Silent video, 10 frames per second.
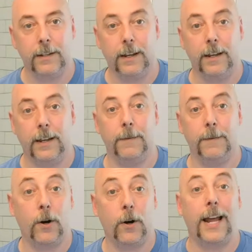And part of
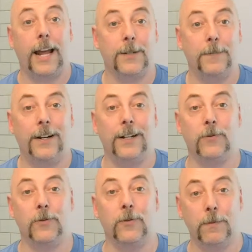that experience was
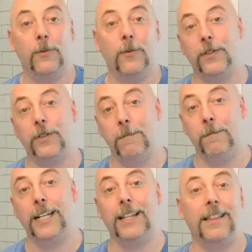built with the money
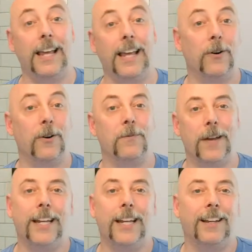that they earned
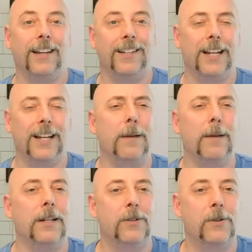making it a timed
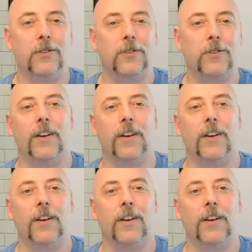exclusive.